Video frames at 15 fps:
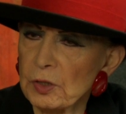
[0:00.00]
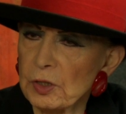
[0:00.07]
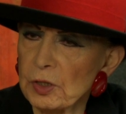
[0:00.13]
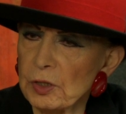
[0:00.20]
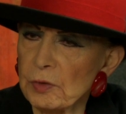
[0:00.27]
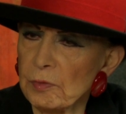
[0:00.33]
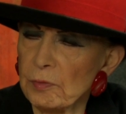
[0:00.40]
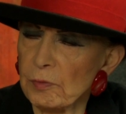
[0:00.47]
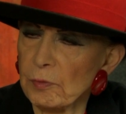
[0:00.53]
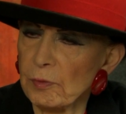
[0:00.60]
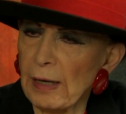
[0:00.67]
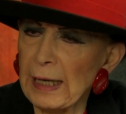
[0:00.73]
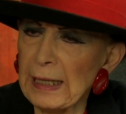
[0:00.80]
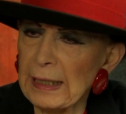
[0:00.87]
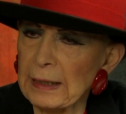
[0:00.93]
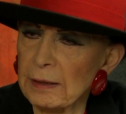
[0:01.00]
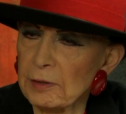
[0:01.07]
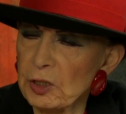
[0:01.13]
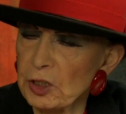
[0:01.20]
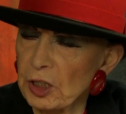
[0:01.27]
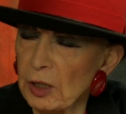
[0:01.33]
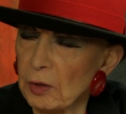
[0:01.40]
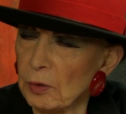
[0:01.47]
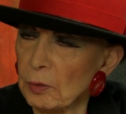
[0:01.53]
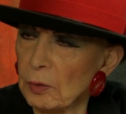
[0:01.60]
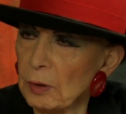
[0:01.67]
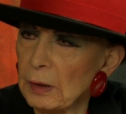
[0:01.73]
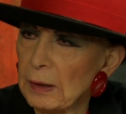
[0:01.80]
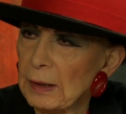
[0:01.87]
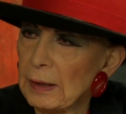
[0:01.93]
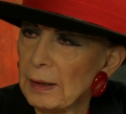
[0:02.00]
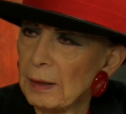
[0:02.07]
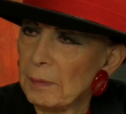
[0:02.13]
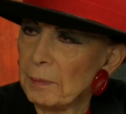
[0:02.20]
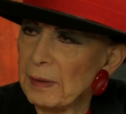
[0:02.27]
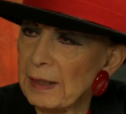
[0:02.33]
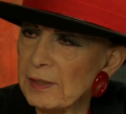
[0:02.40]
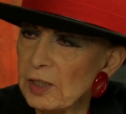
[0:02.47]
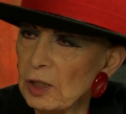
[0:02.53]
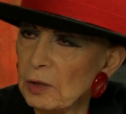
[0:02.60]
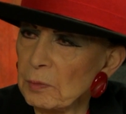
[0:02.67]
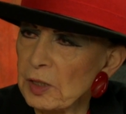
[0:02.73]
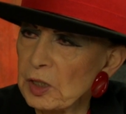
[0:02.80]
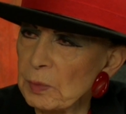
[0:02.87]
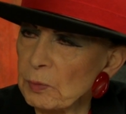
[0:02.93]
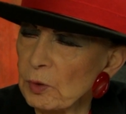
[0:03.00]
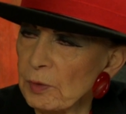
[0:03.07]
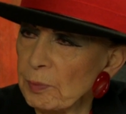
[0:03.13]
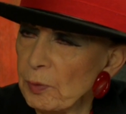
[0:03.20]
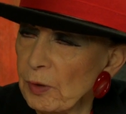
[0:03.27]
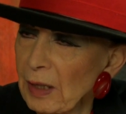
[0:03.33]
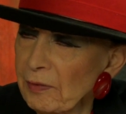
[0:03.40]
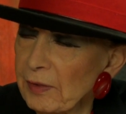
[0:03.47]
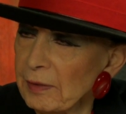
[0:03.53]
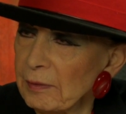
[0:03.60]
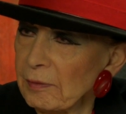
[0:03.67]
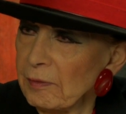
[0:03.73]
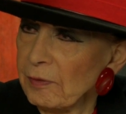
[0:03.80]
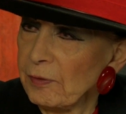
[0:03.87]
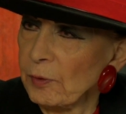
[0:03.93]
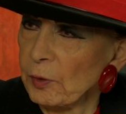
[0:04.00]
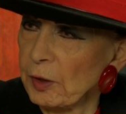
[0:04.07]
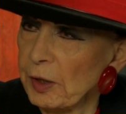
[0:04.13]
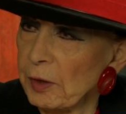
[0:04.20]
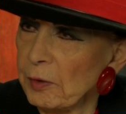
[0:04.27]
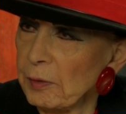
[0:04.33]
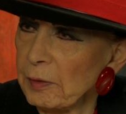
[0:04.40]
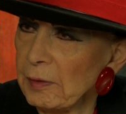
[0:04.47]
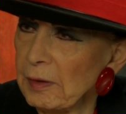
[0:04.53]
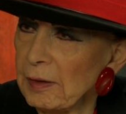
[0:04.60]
to writing a show and so much more profit for you.